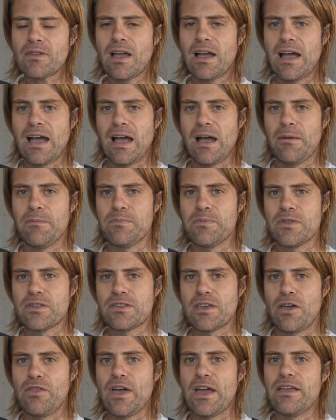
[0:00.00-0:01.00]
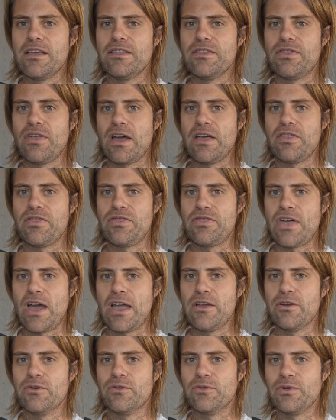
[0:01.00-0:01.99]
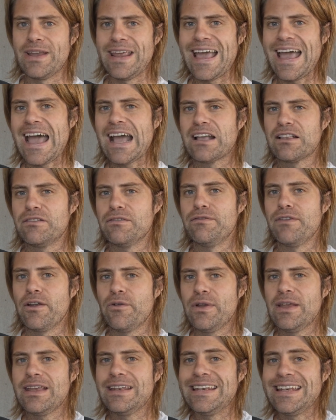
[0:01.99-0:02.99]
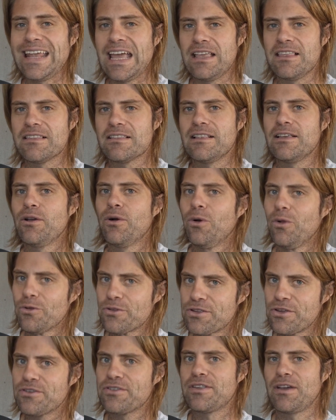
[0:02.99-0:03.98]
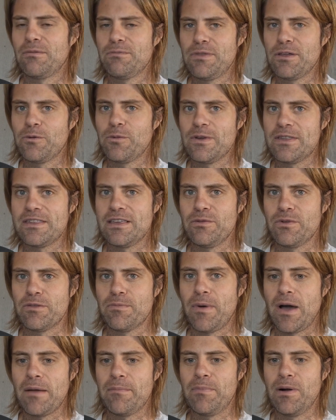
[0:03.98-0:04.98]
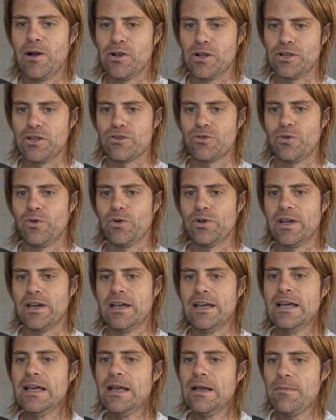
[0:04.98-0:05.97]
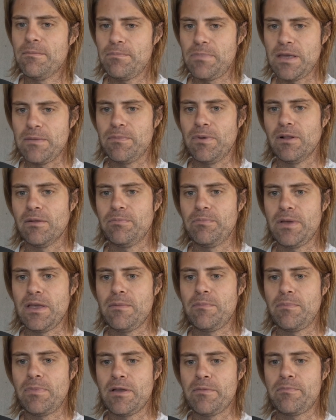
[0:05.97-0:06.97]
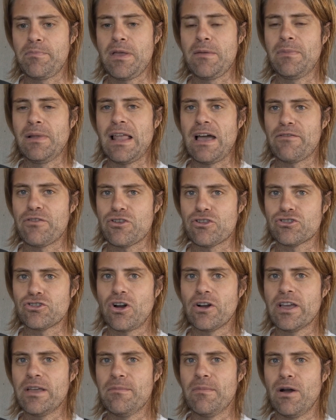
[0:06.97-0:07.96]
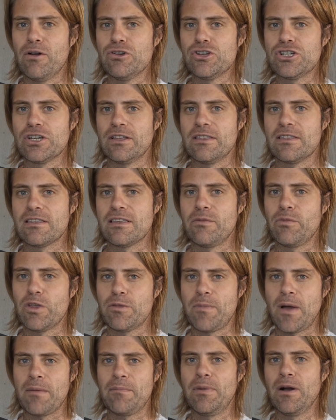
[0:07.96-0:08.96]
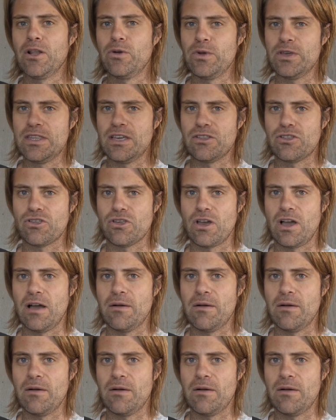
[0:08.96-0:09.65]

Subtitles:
So they react very intensely. Also something we see with bipolar disorder. People have strong emotions. With bipolar, we see it's